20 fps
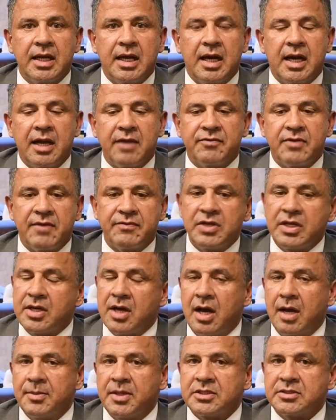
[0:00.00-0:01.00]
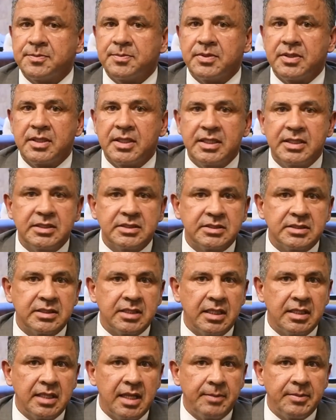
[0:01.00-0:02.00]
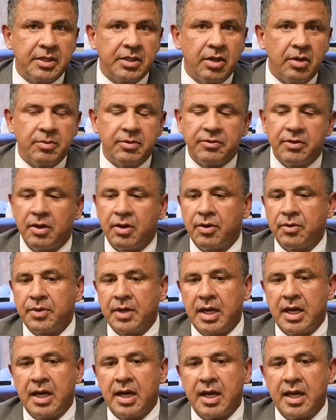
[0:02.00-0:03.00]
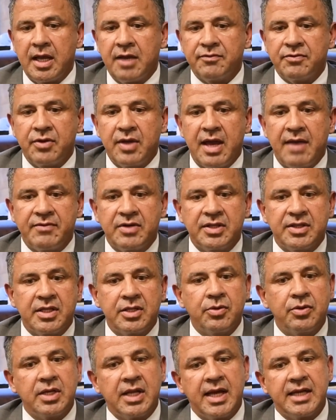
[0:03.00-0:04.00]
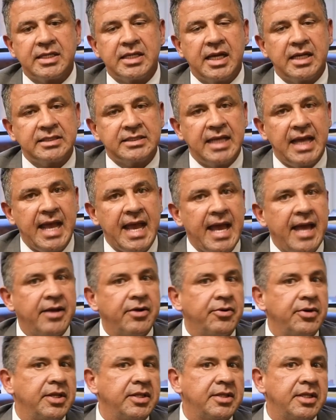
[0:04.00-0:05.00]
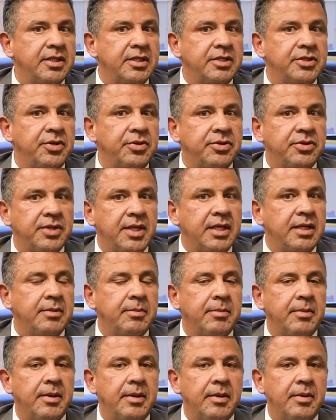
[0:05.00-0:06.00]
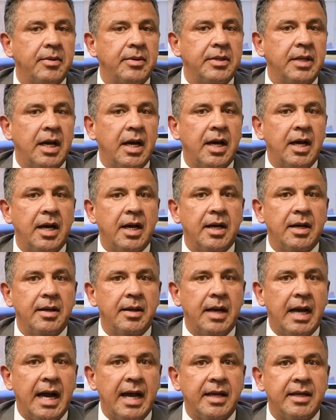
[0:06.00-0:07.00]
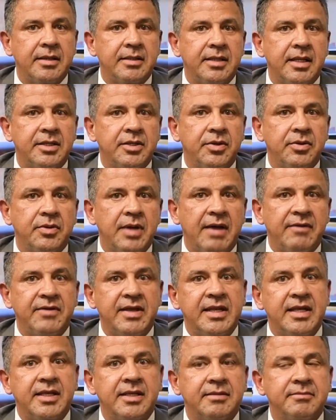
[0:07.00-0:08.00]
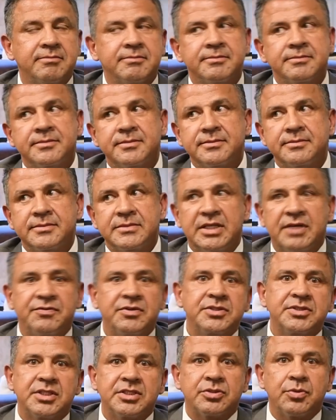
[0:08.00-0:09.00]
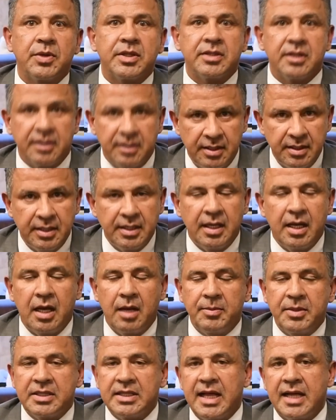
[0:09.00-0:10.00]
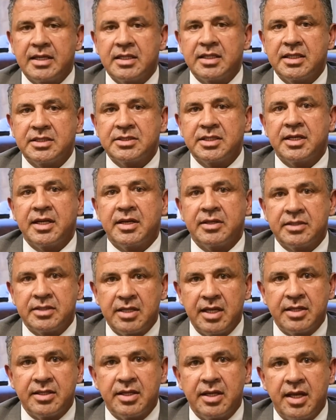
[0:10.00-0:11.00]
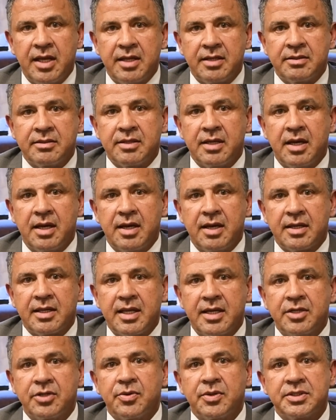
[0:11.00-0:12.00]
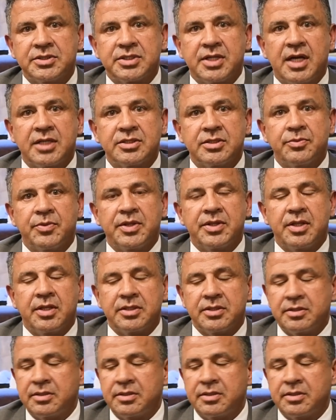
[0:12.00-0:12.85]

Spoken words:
If you have any comments, please let me know below. If you have anything you would like to add or anything that you think that you have any differences with, I'll be glad to listen and get into a discussion with you.